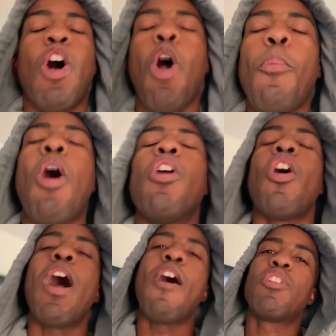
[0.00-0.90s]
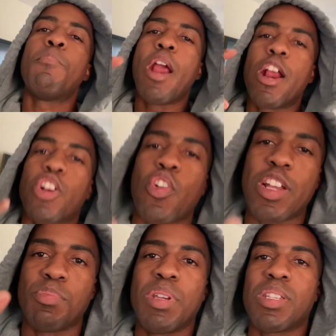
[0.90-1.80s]
Hope all y'all having a Merry
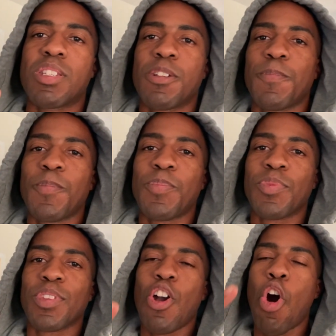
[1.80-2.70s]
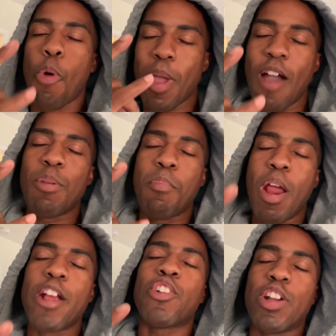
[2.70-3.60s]
Christmas. Hope y'all having a
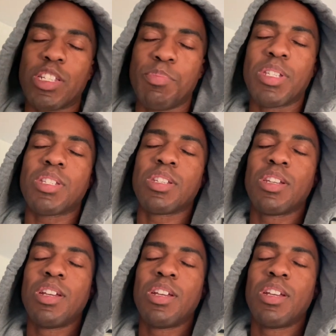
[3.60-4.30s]
Merry Christmas.